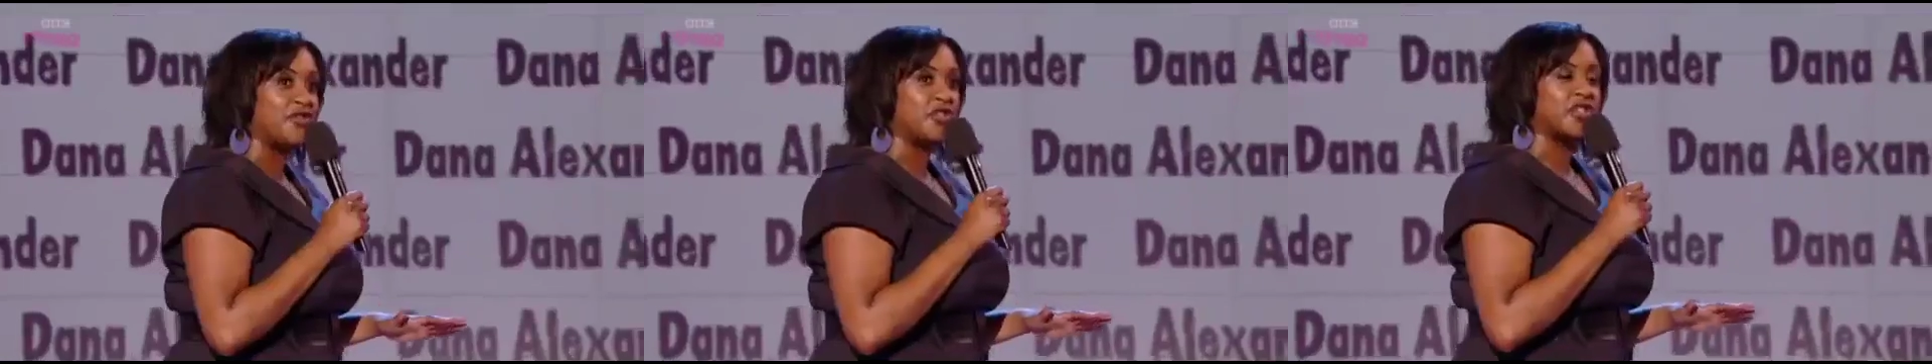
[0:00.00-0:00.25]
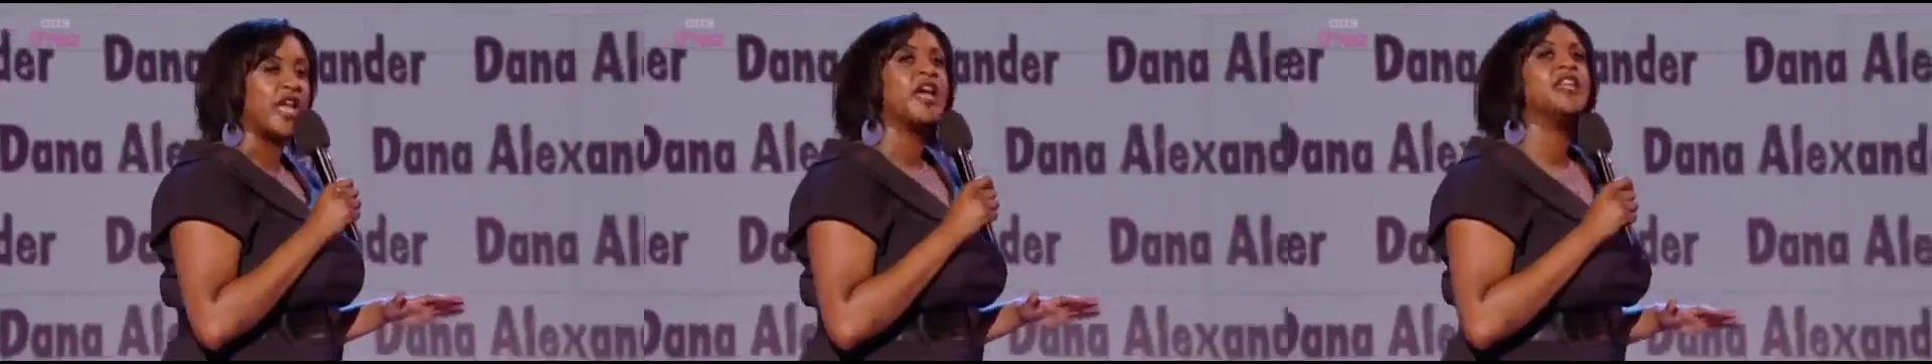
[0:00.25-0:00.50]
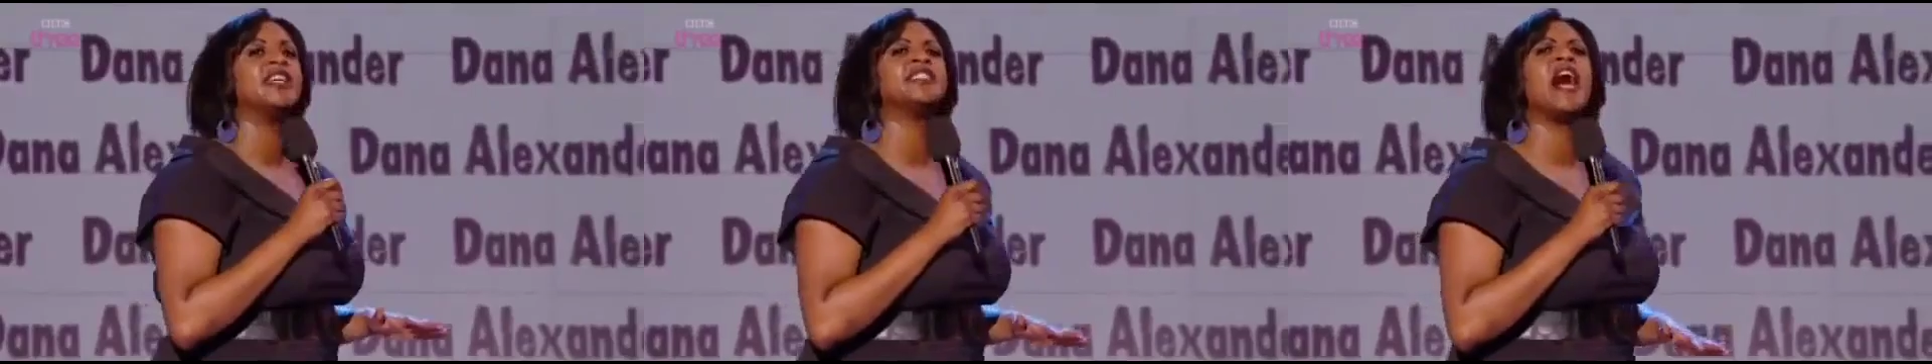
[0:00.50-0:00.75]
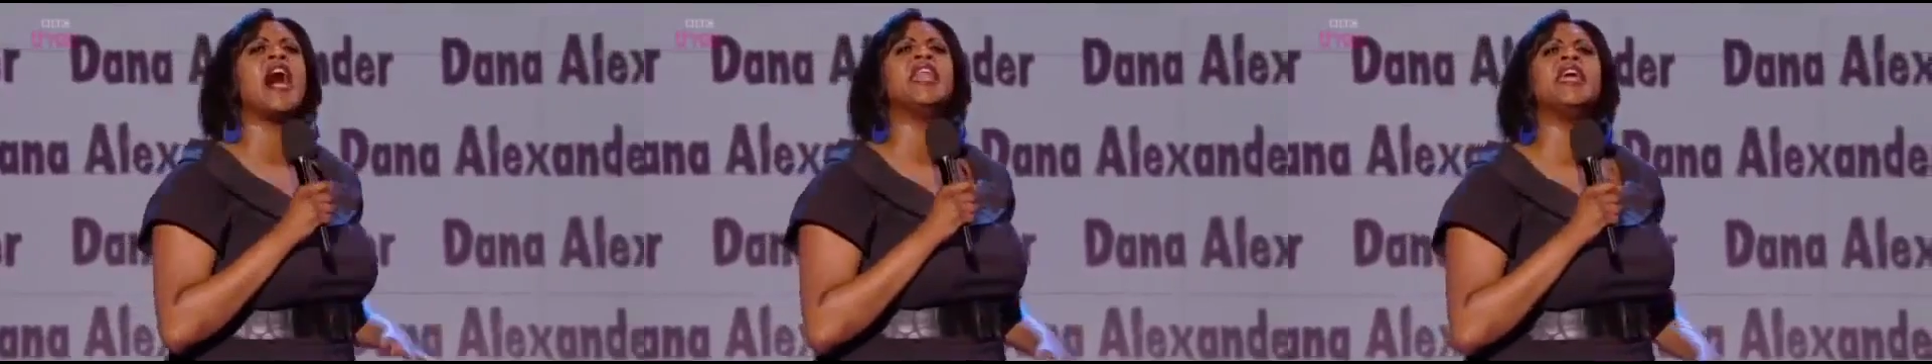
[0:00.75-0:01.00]
just like,
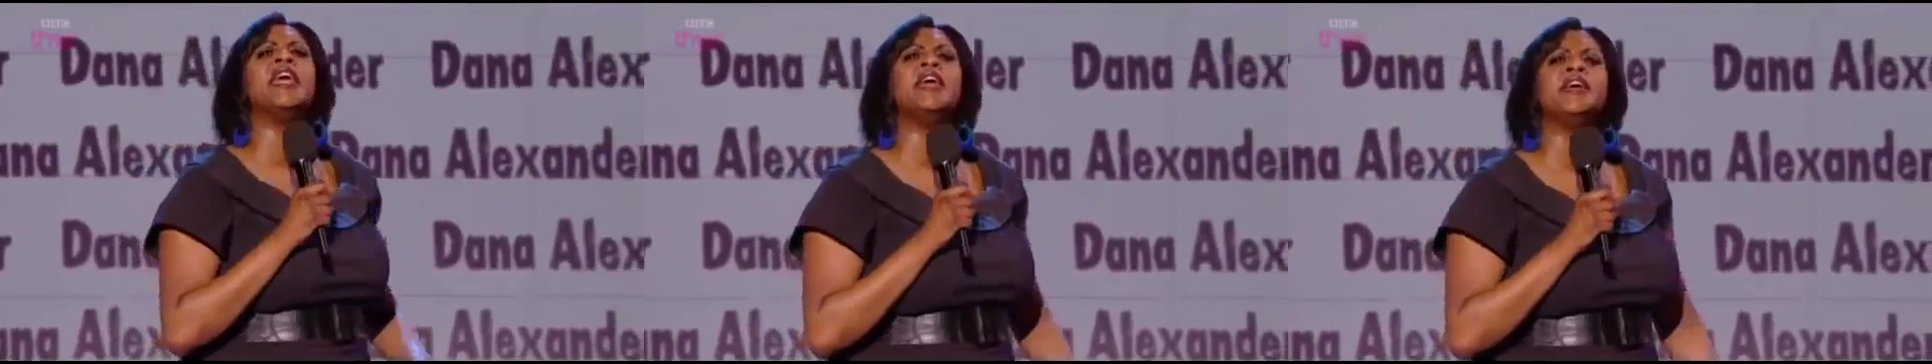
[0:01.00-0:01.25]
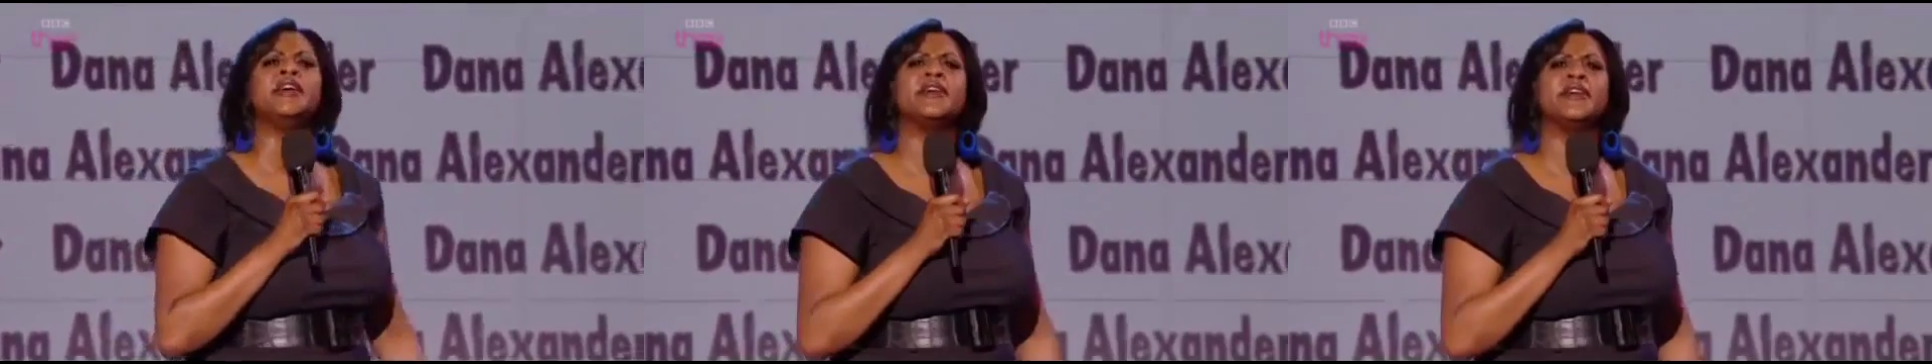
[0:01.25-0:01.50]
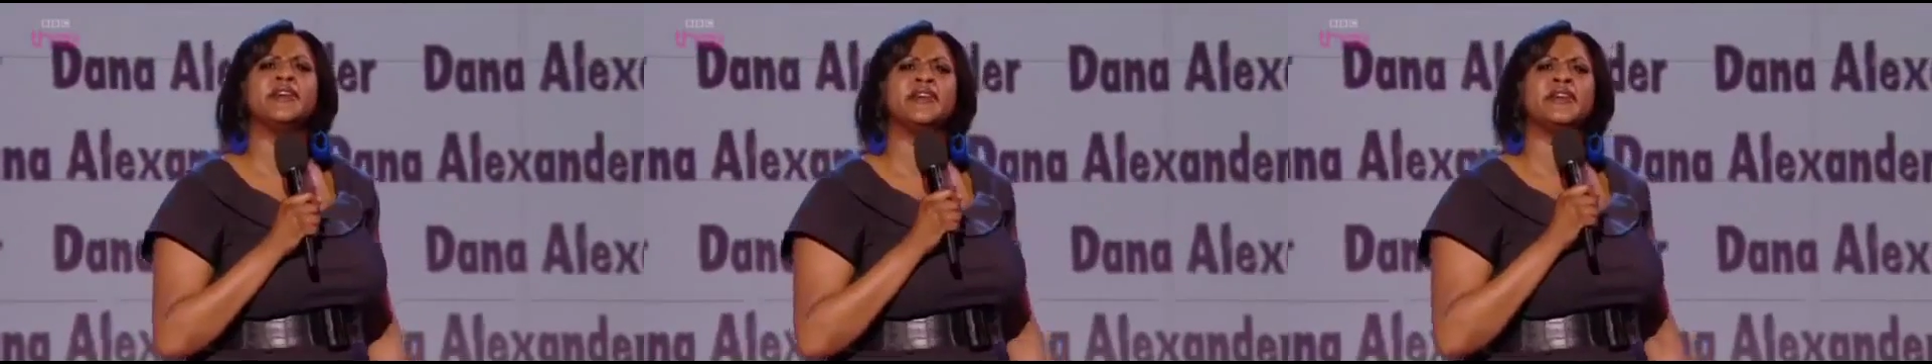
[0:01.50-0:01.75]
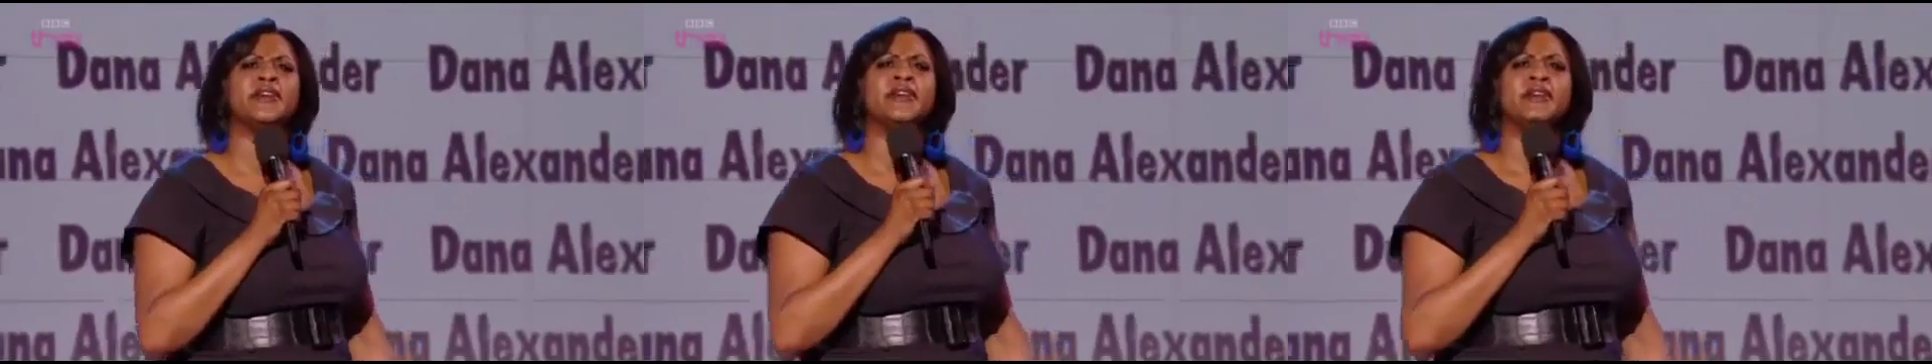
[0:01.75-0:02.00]
Dasani,
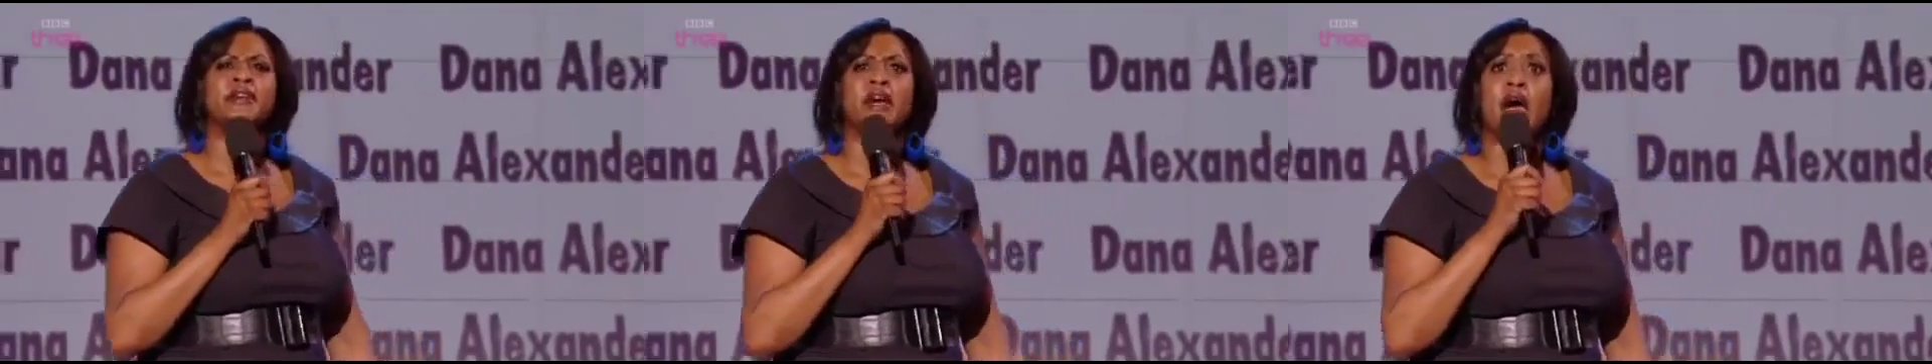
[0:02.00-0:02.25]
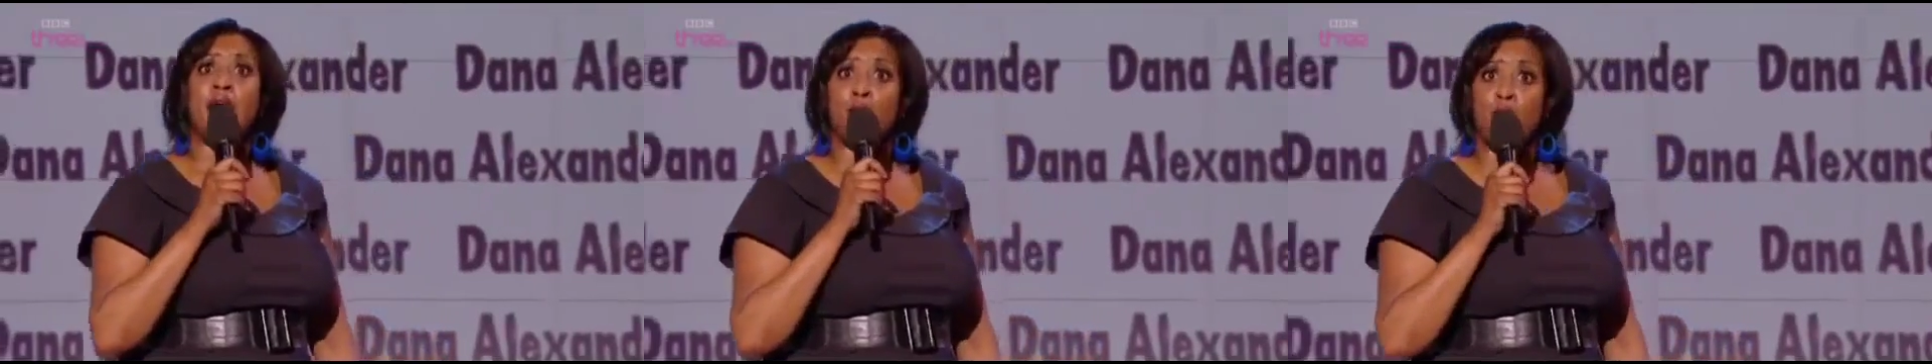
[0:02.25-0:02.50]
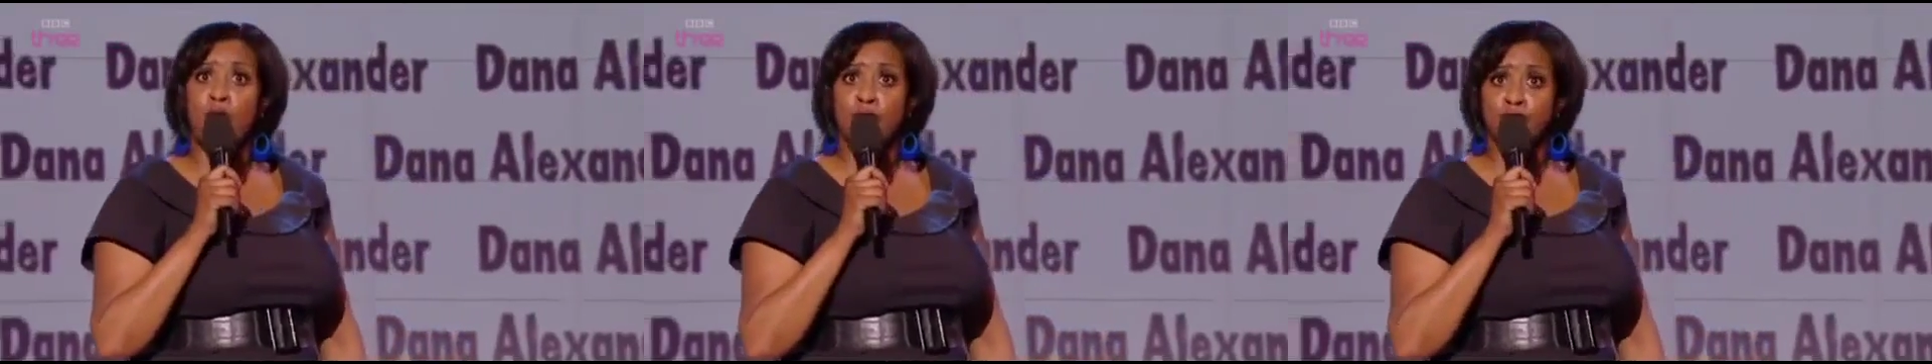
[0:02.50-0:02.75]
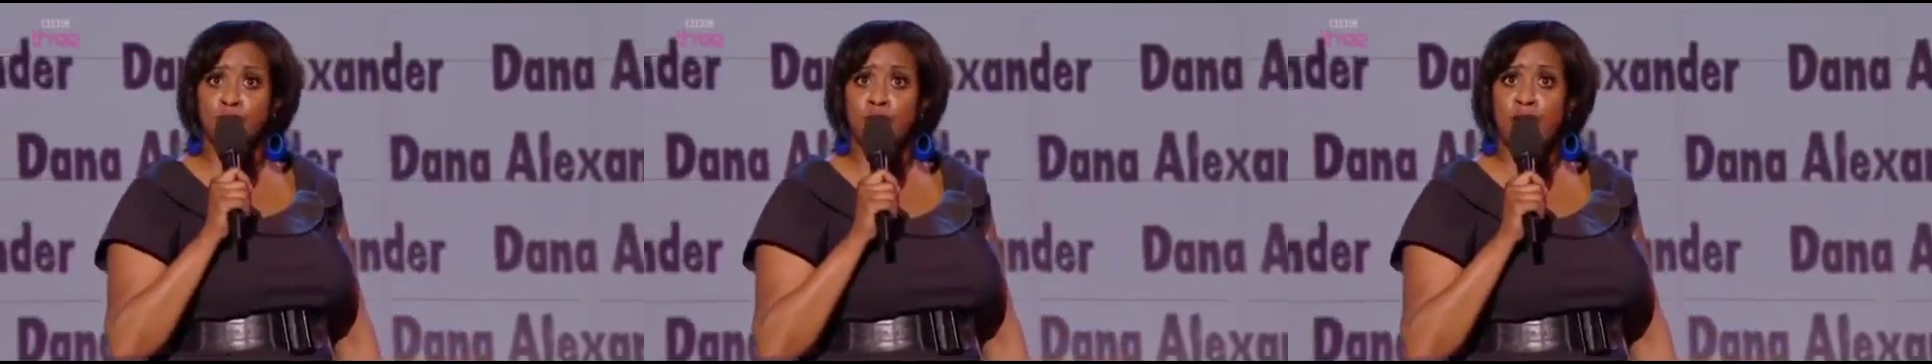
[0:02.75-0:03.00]
I'm
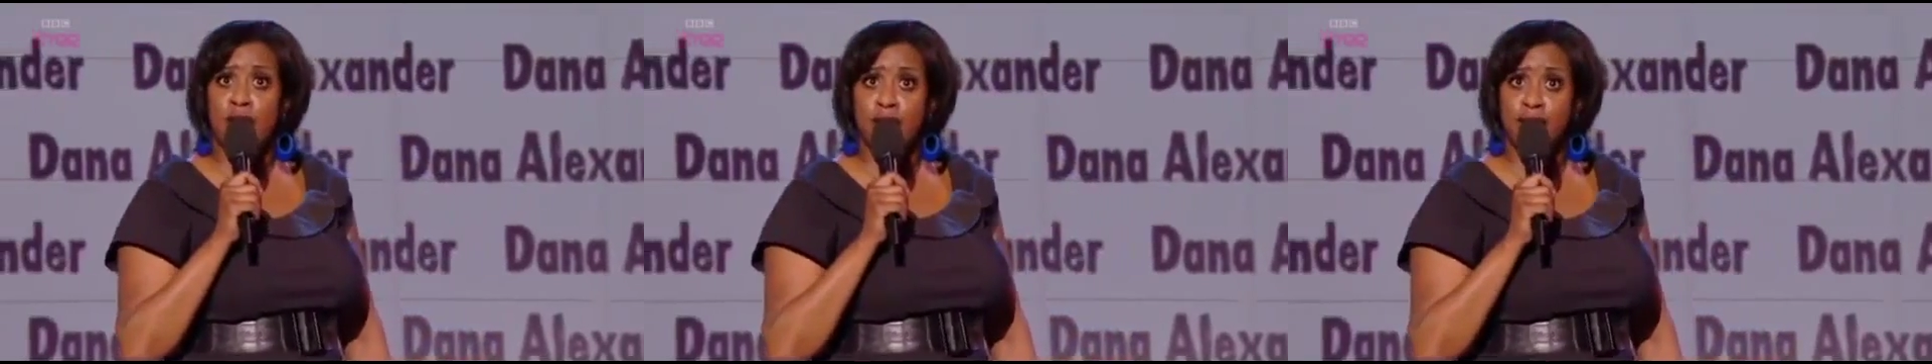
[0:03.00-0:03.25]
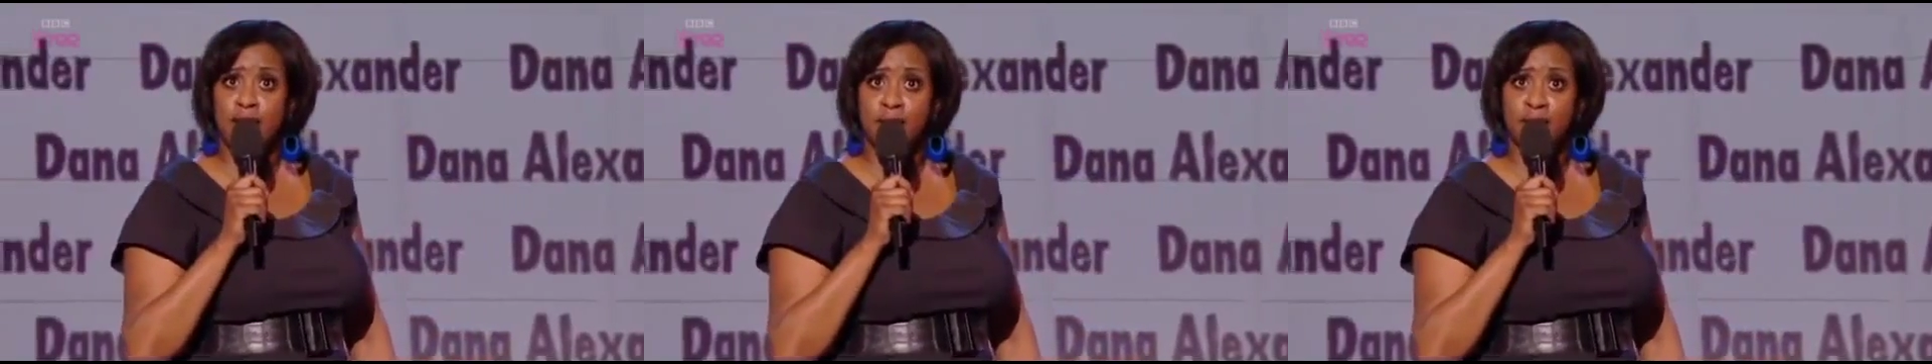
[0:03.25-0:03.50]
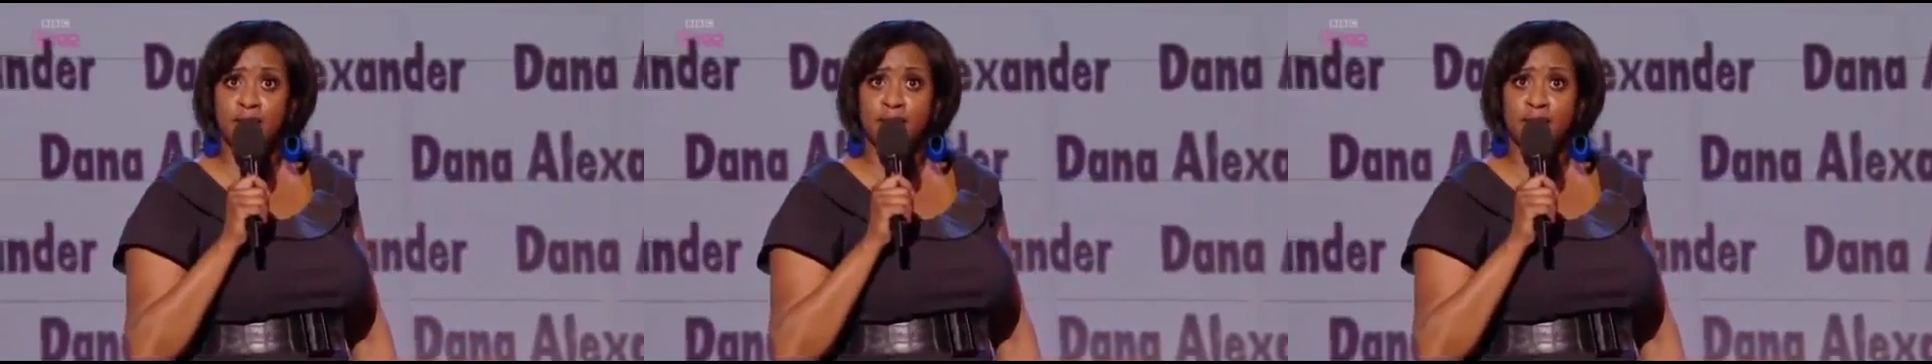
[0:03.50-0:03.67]
going to call him.